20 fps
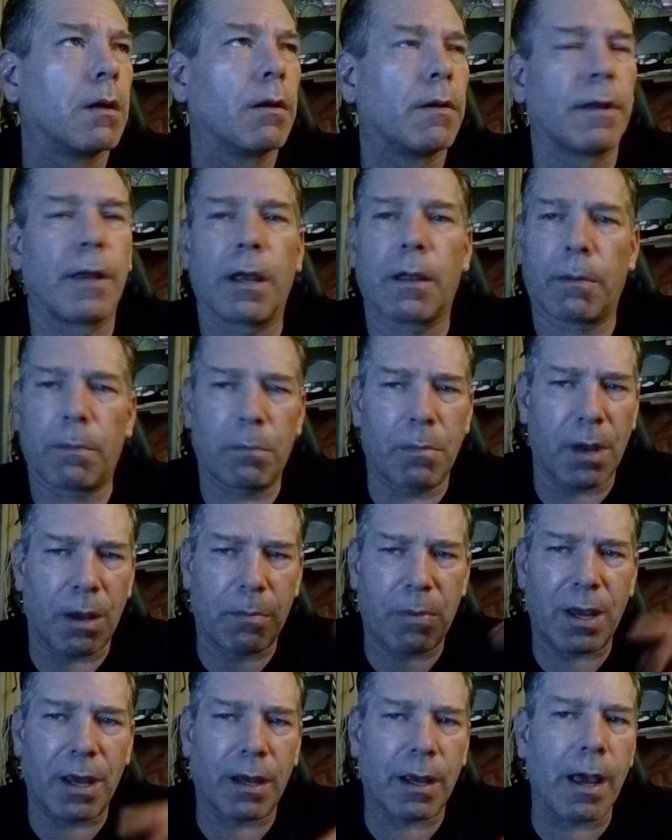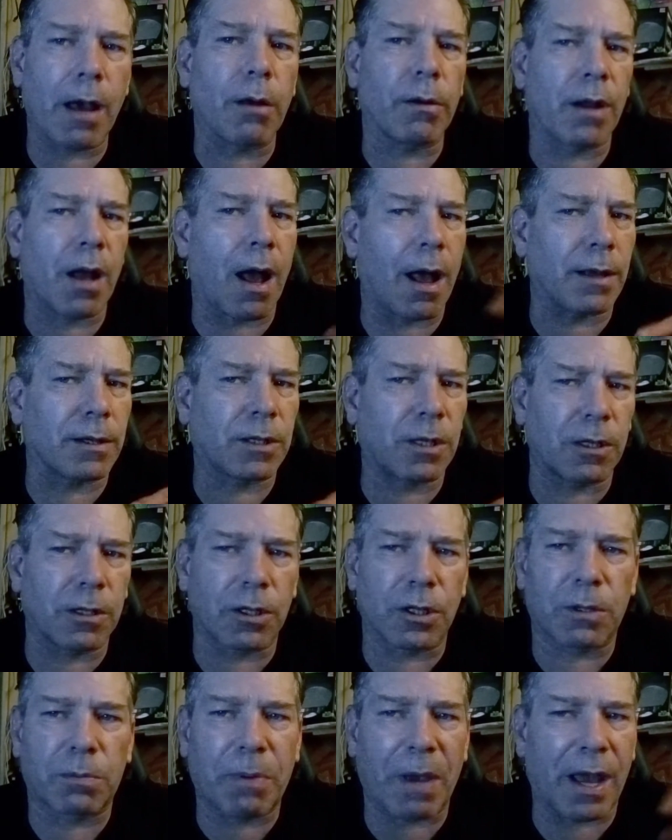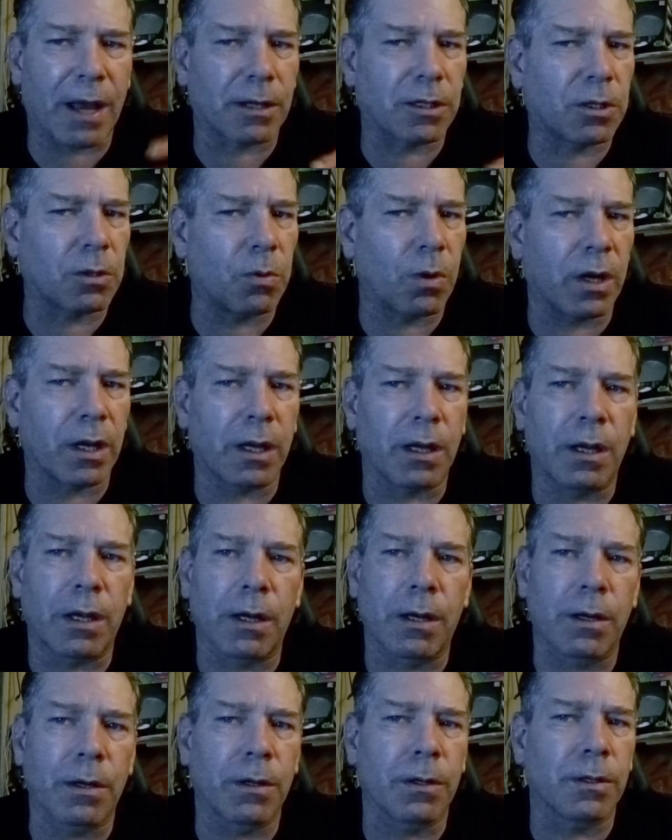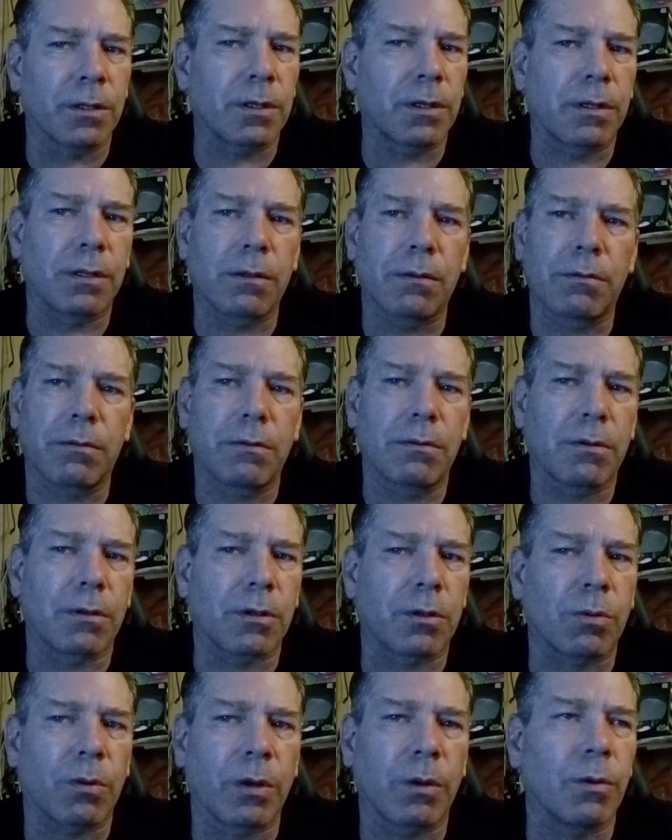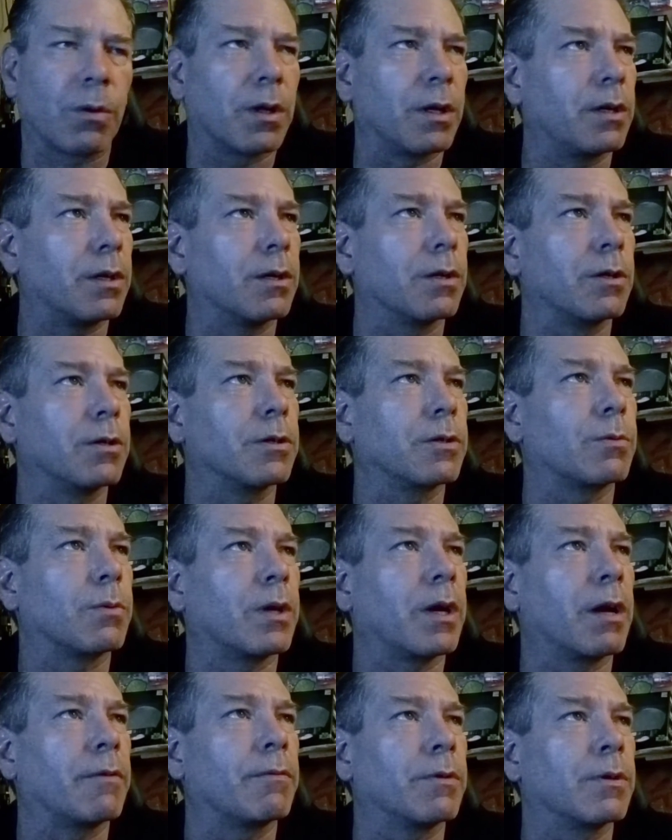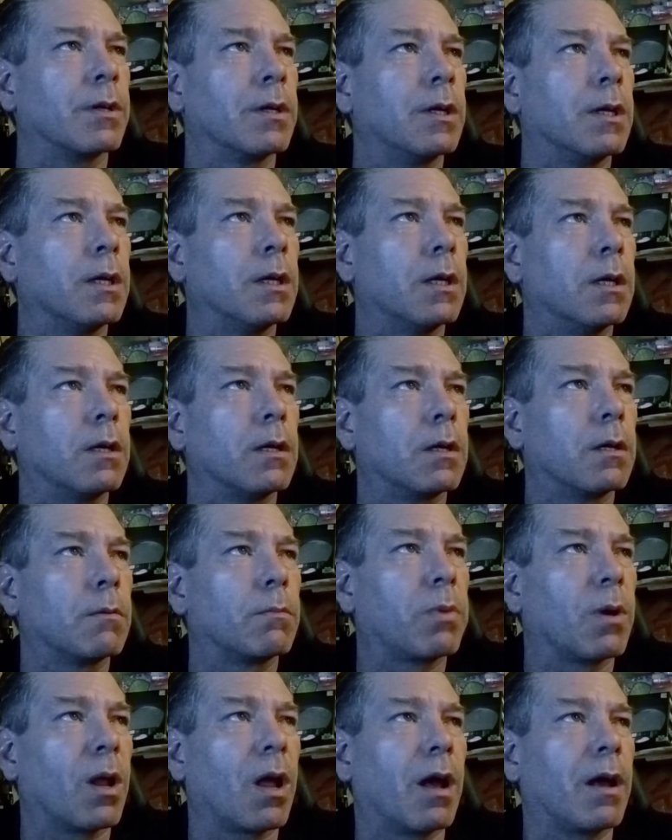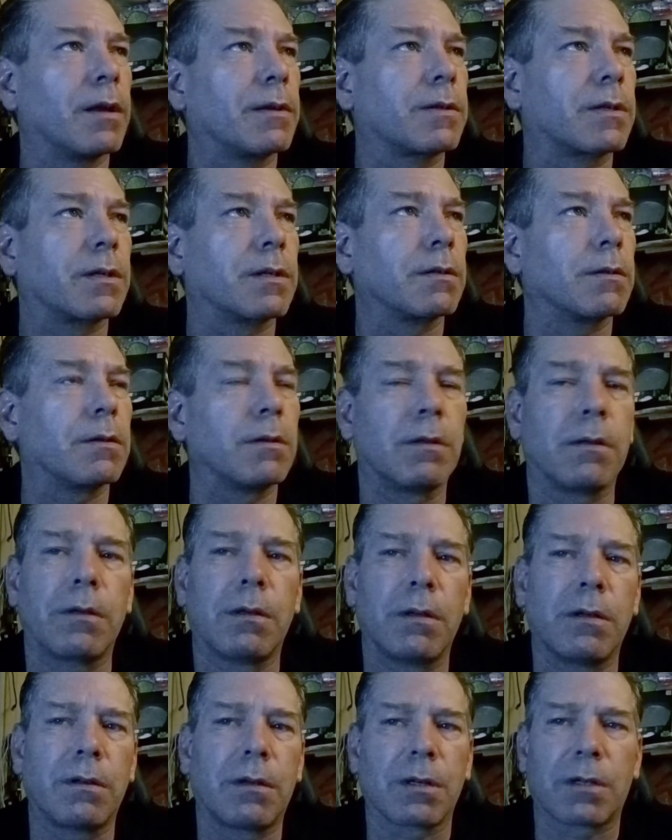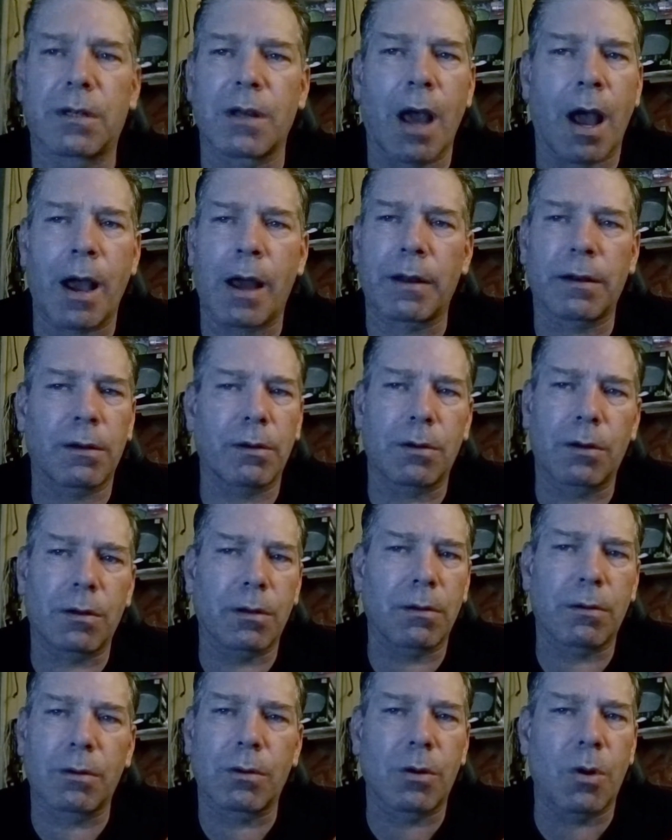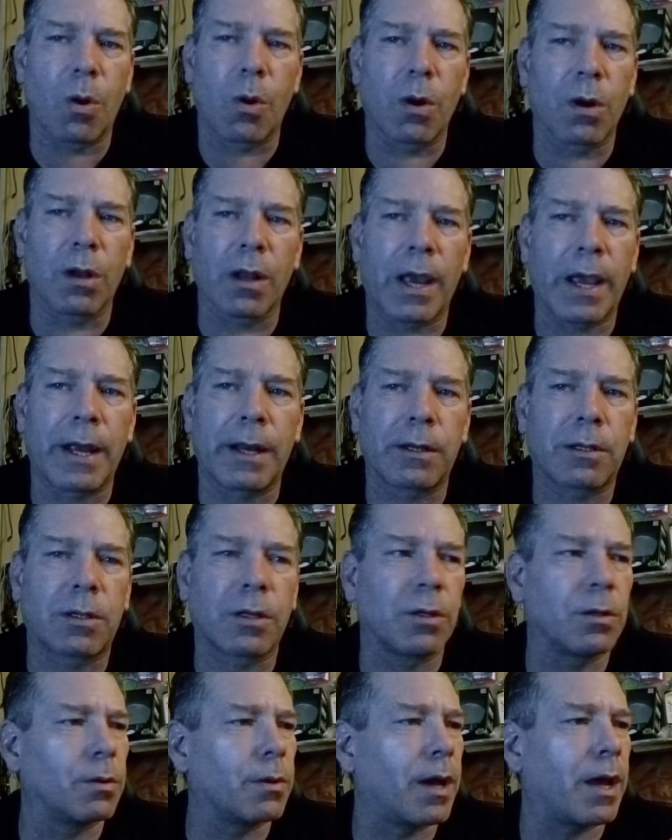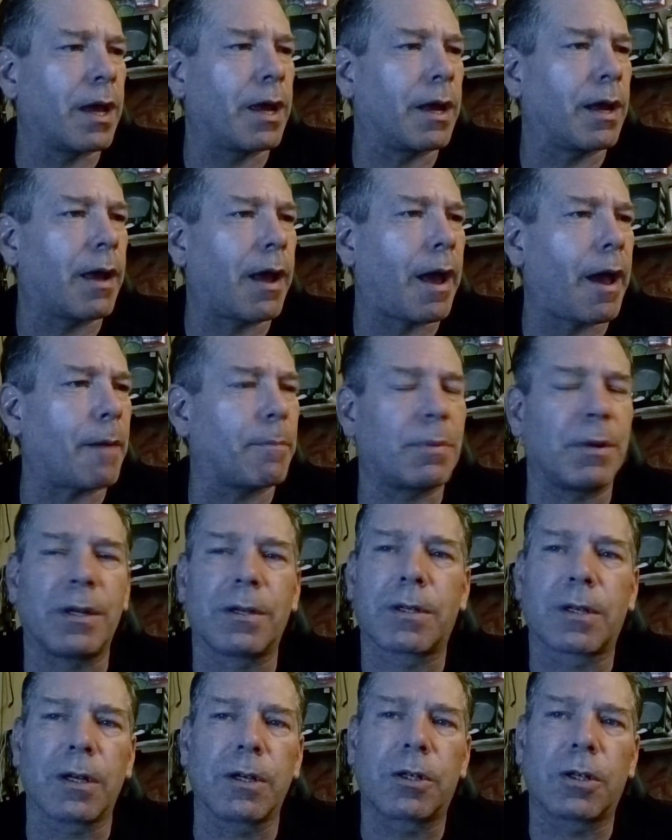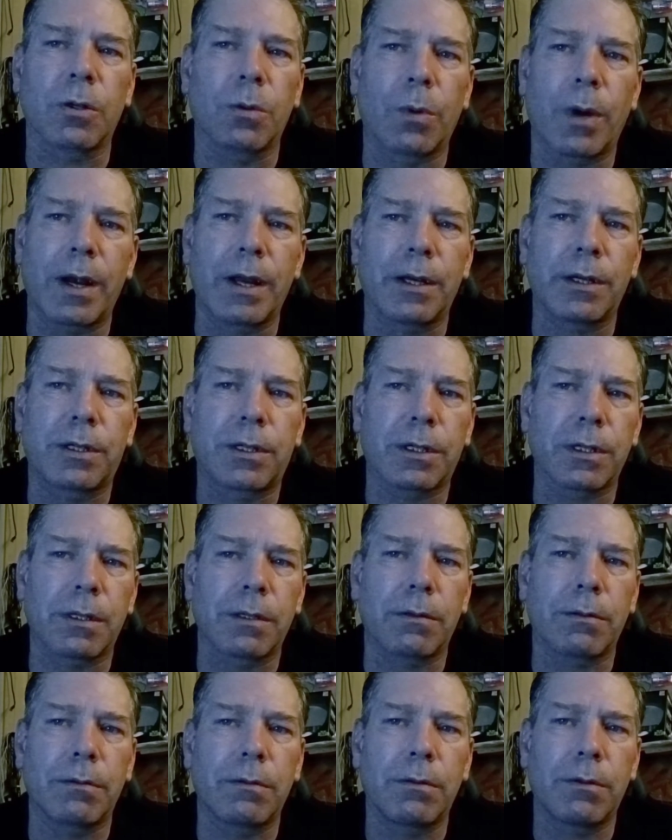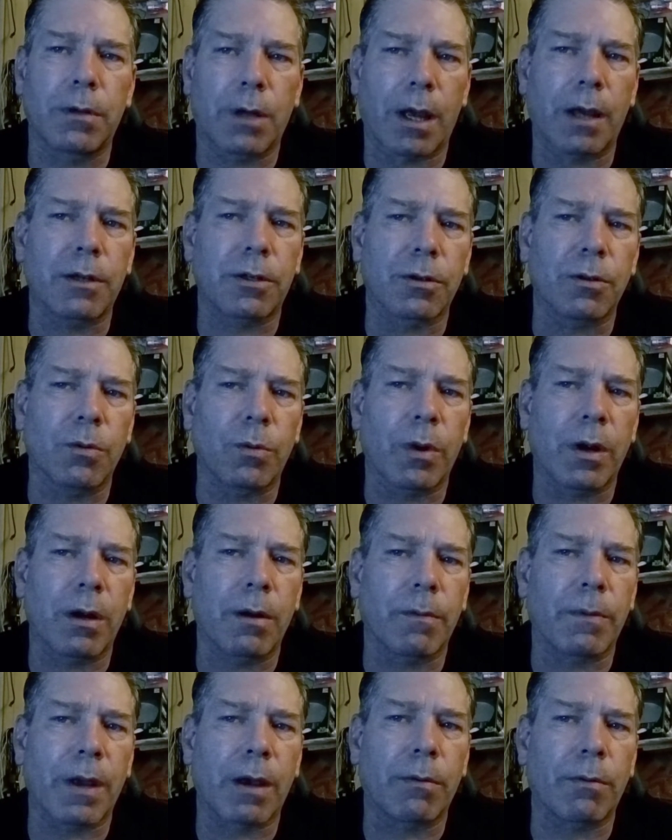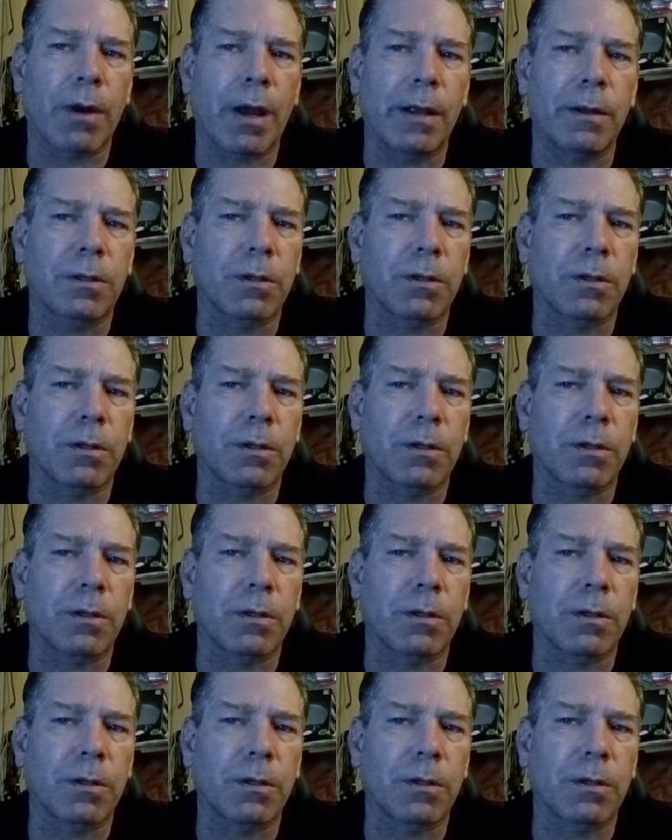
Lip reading: Me being held hostage this past 20 years or 21 years or whatever plus does not correlate to a happy situation. You guys are aware of that, right?